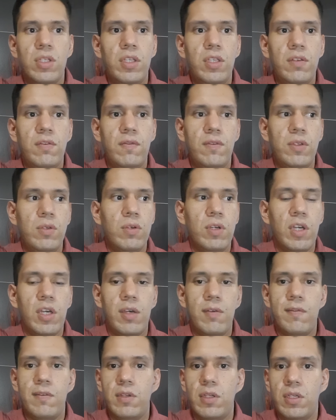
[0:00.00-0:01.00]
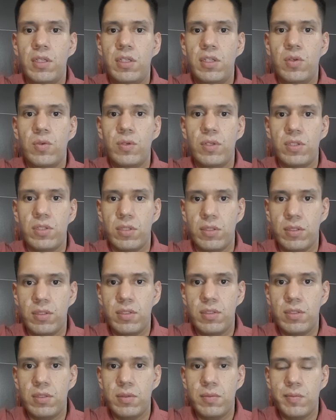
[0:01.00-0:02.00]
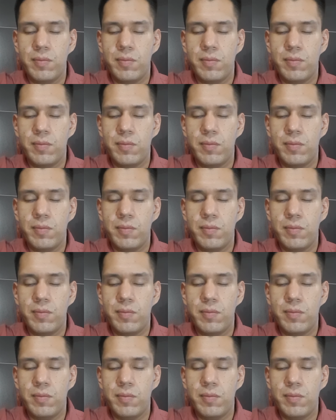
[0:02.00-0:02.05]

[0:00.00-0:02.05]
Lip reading: if you have any questions.